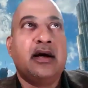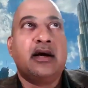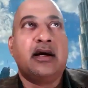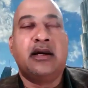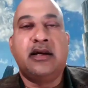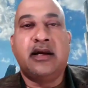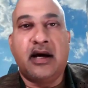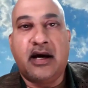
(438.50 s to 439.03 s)

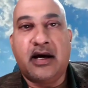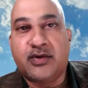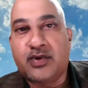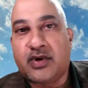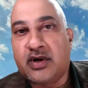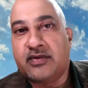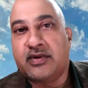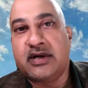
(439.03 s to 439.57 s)
India as
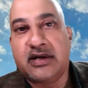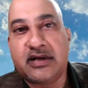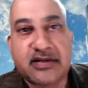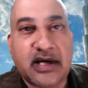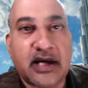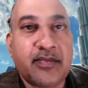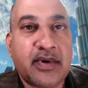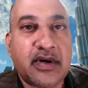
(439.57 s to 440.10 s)
one of the
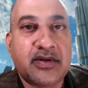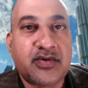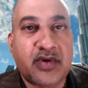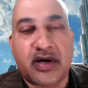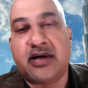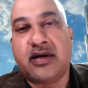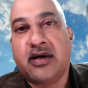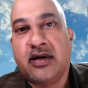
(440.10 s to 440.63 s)
cyber
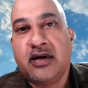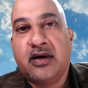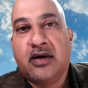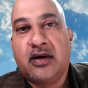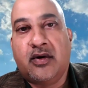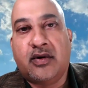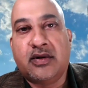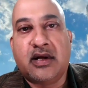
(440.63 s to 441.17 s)
threat
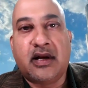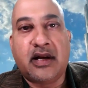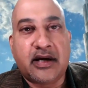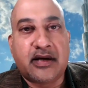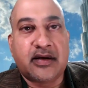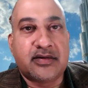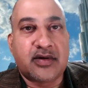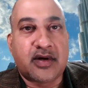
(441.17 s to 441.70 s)
on the
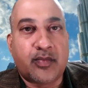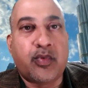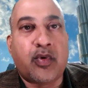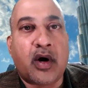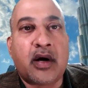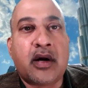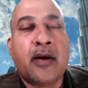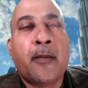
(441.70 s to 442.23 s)
latest
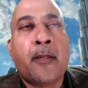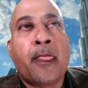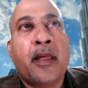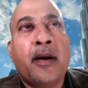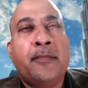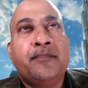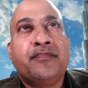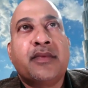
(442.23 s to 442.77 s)
report.
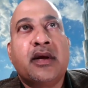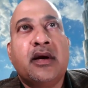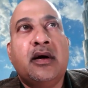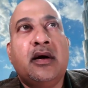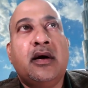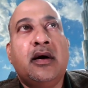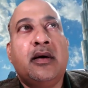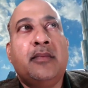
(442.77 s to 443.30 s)

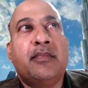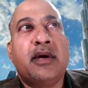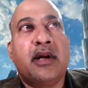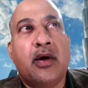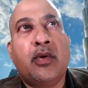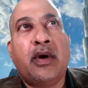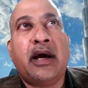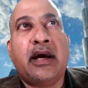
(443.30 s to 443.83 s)
In
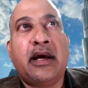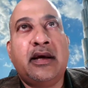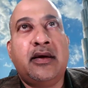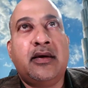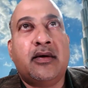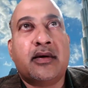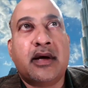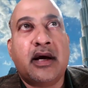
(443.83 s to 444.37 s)
a
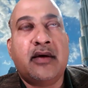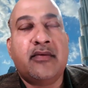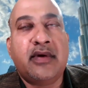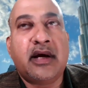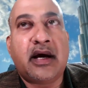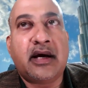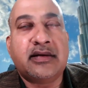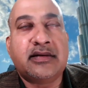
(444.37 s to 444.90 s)
way, okay,
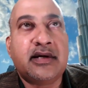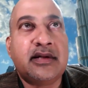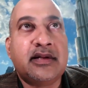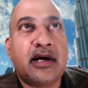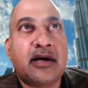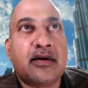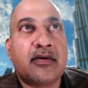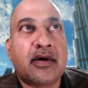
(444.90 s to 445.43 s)
I see
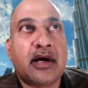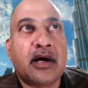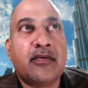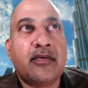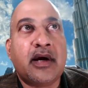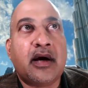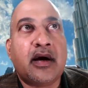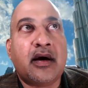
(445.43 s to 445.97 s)
that okay,
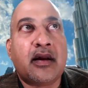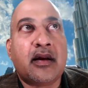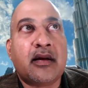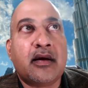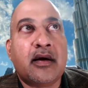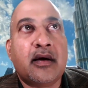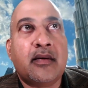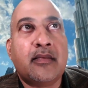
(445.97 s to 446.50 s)
we are
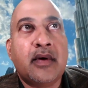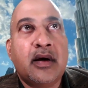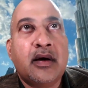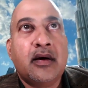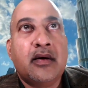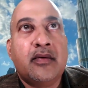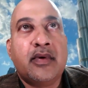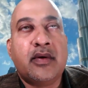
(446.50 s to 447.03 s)

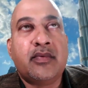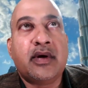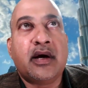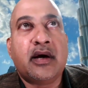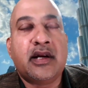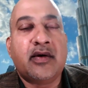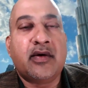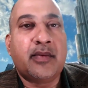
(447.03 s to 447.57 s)

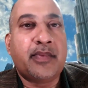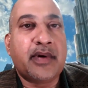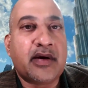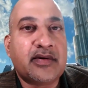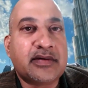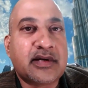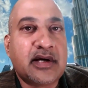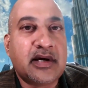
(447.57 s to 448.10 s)
developing
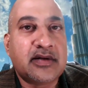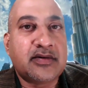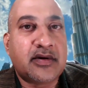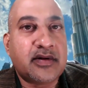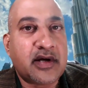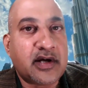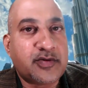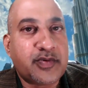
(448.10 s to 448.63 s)
our skills
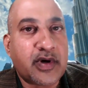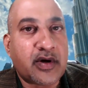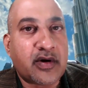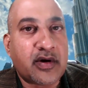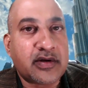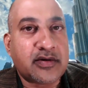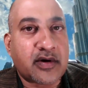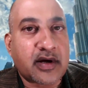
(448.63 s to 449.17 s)
on the
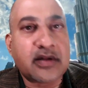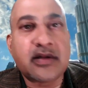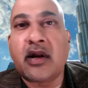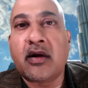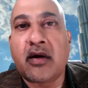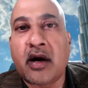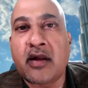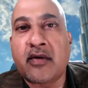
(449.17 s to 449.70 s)
espionage. Okay, there are
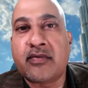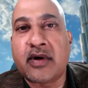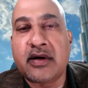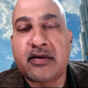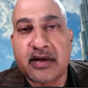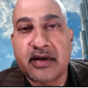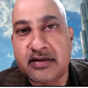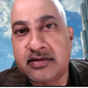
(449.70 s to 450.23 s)
a lot of
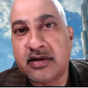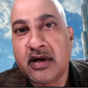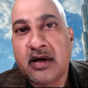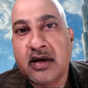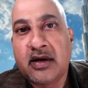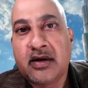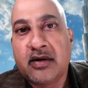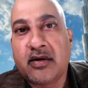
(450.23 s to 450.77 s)
countries,
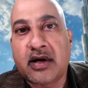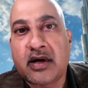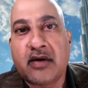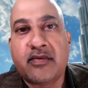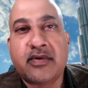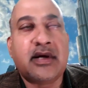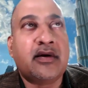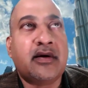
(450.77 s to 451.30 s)
okay,
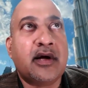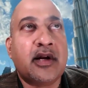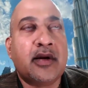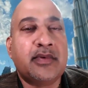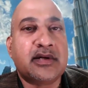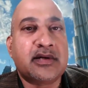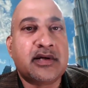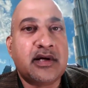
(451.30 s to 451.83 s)
which have
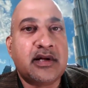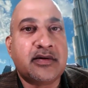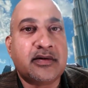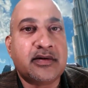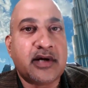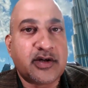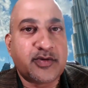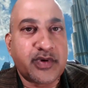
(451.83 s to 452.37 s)
developed the skills on
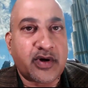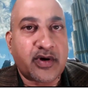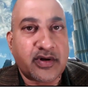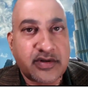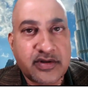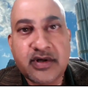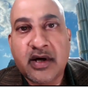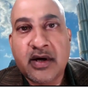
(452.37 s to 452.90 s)
the
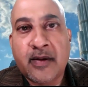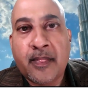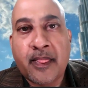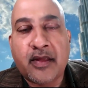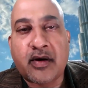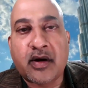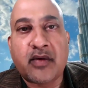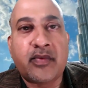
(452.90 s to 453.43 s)
espionage.
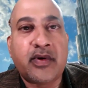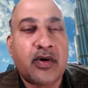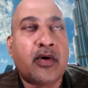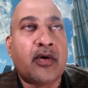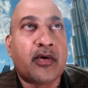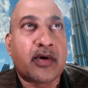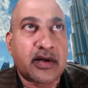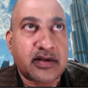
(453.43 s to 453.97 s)
Okay, we know,
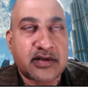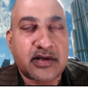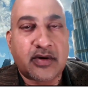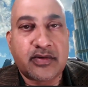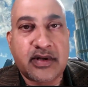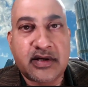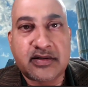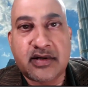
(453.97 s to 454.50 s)
okay, the
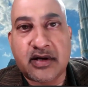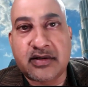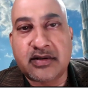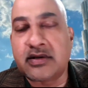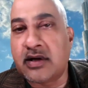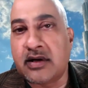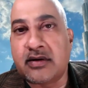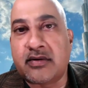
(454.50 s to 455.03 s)
Southeast
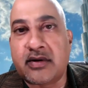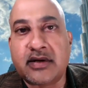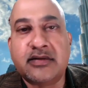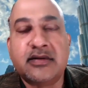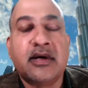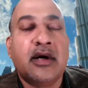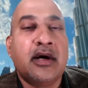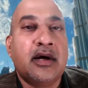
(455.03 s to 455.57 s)
Asian
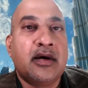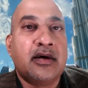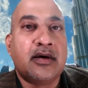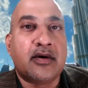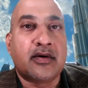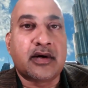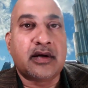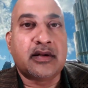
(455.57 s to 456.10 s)
countries,
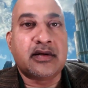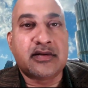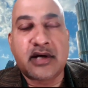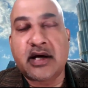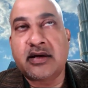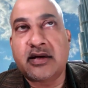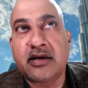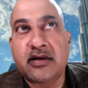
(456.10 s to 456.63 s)
okay, the
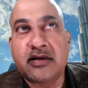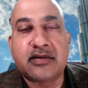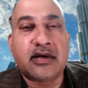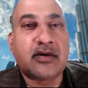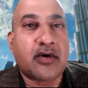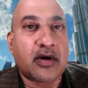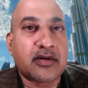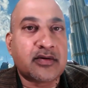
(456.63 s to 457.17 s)
Chinese, the
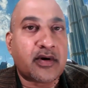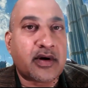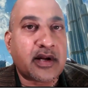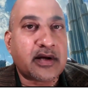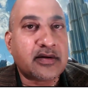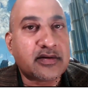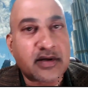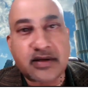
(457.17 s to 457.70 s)
North
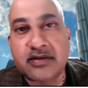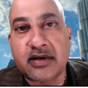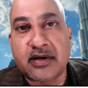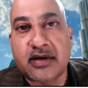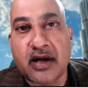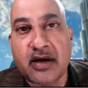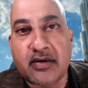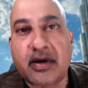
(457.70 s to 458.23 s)
Koreans,
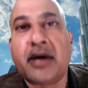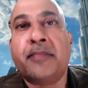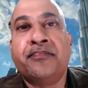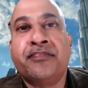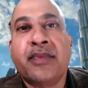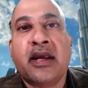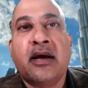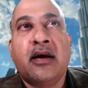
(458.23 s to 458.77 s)
etc. Okay,
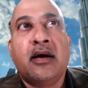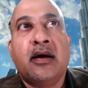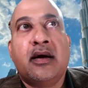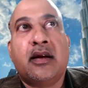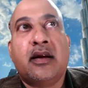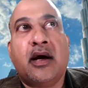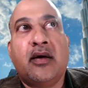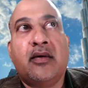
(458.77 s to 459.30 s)

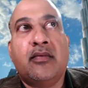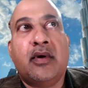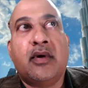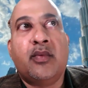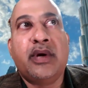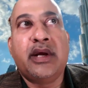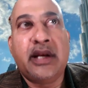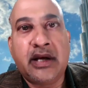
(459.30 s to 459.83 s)
now
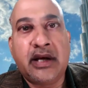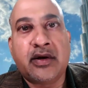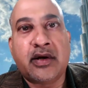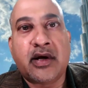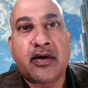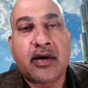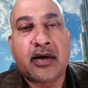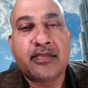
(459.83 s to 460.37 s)
we need to
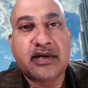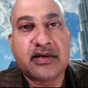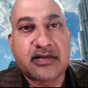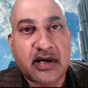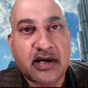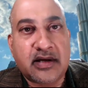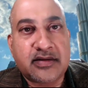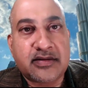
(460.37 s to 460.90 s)
develop the
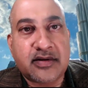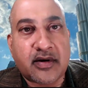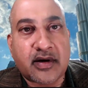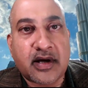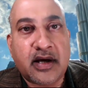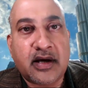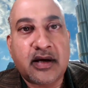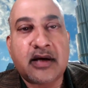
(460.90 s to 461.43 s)
skills.
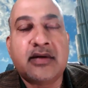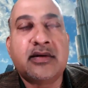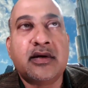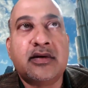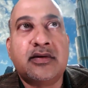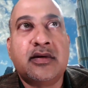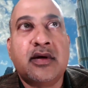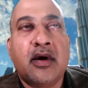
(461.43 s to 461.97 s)
Okay,
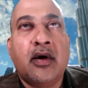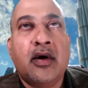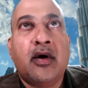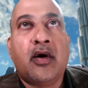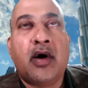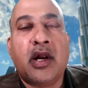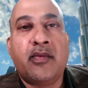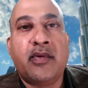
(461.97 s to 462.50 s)
it's
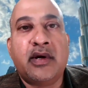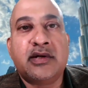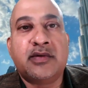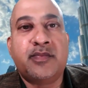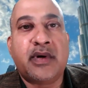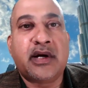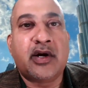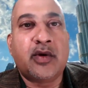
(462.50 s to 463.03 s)
always
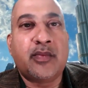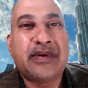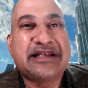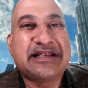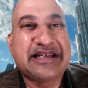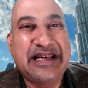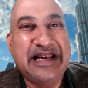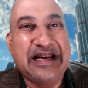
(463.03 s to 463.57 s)
better to be
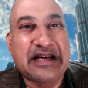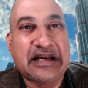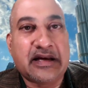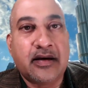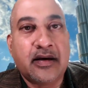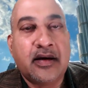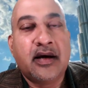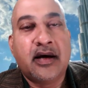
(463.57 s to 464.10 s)
skilled
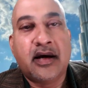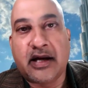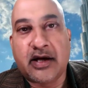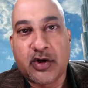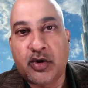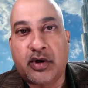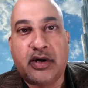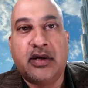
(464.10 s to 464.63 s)

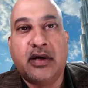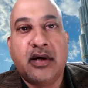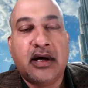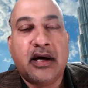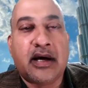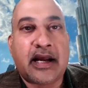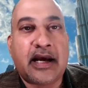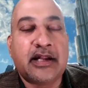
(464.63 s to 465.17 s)
and good
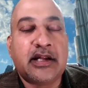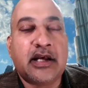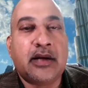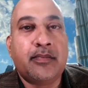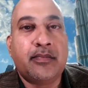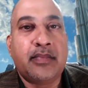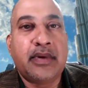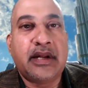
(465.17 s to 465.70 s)
rather
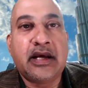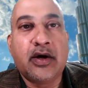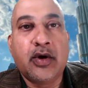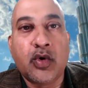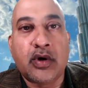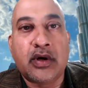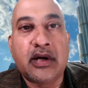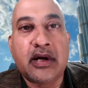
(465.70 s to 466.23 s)
than be
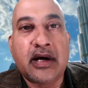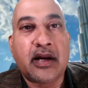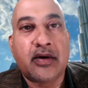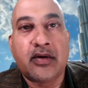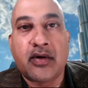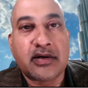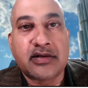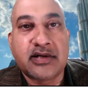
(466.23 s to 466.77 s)
good
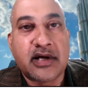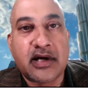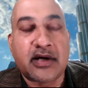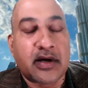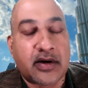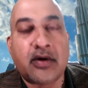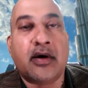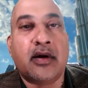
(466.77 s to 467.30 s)
and not
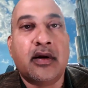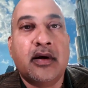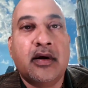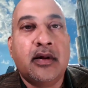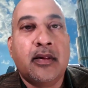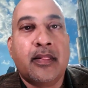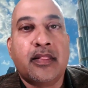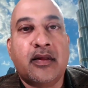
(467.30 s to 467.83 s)
skilled at all.
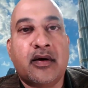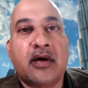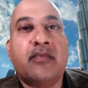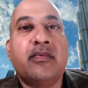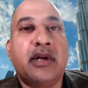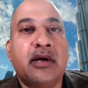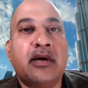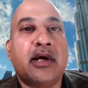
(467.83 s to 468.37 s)
Okay,
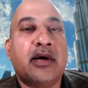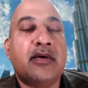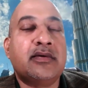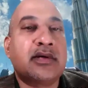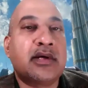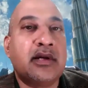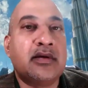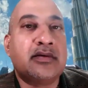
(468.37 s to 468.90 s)
we need to have
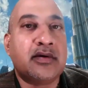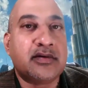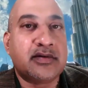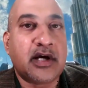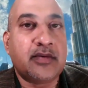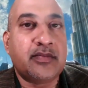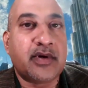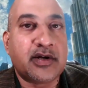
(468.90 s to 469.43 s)
skills on
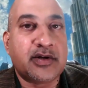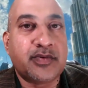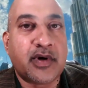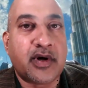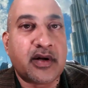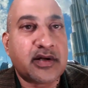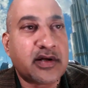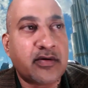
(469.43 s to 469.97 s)
cyber
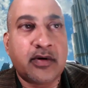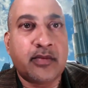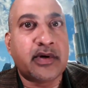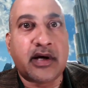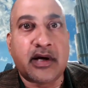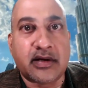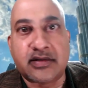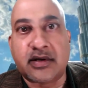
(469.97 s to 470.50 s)
espionage.
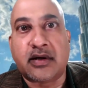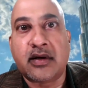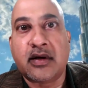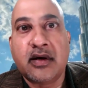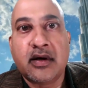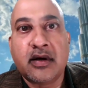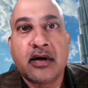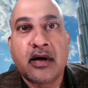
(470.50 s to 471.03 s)
Everybody does it.
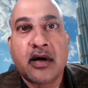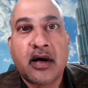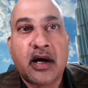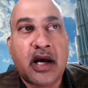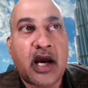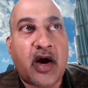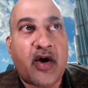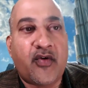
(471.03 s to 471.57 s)

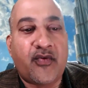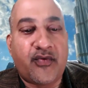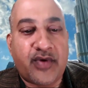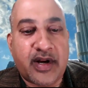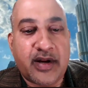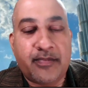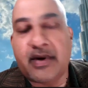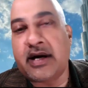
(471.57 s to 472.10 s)

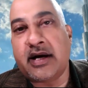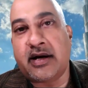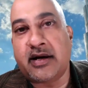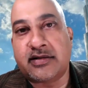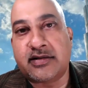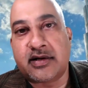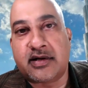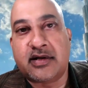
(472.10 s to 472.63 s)
Everybody
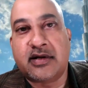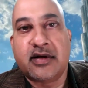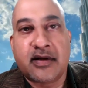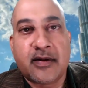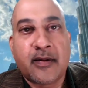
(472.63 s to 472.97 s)
does it.